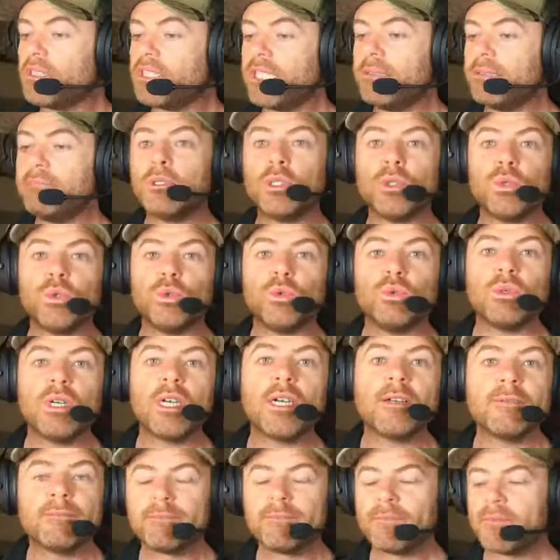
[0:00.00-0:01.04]

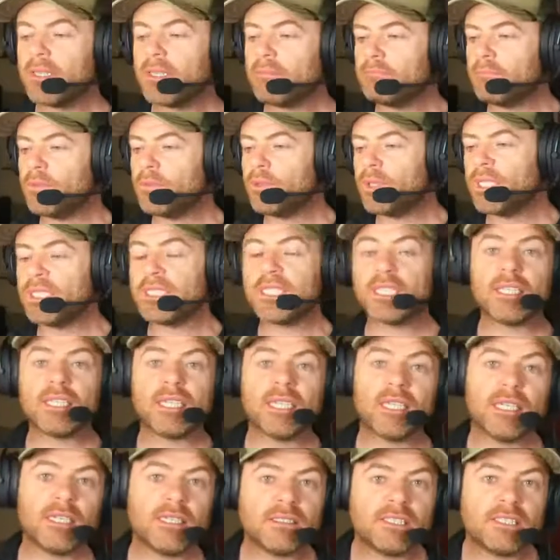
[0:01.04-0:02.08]
Moog. Moog is
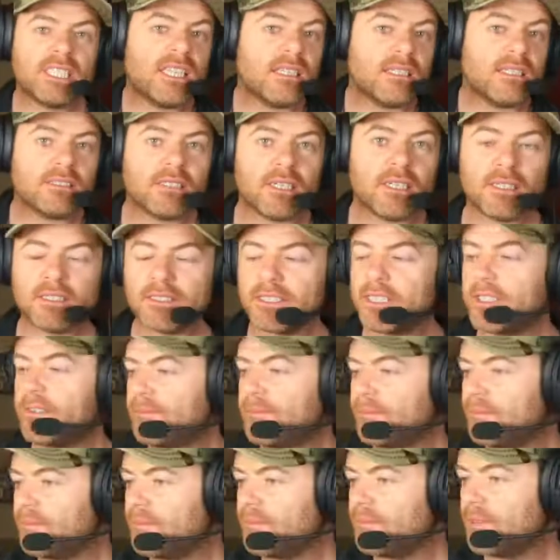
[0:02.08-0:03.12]
a synthesizer.
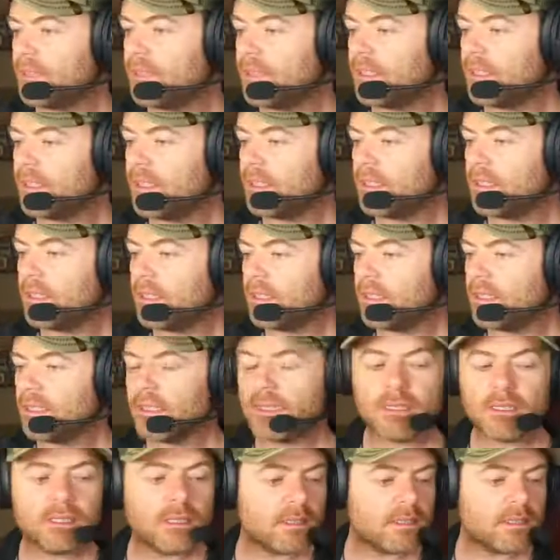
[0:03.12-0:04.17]

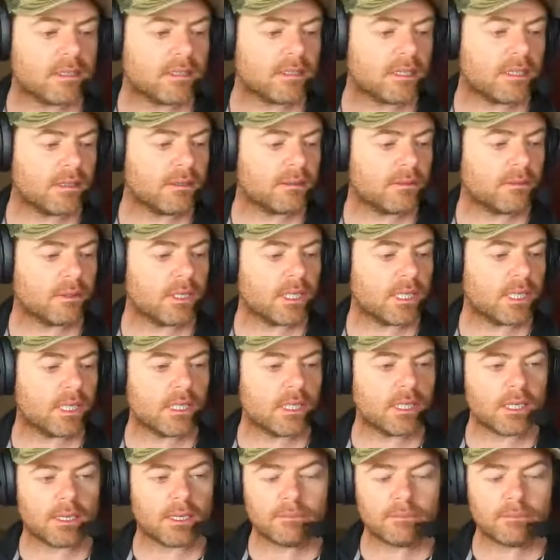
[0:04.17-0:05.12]
So I'm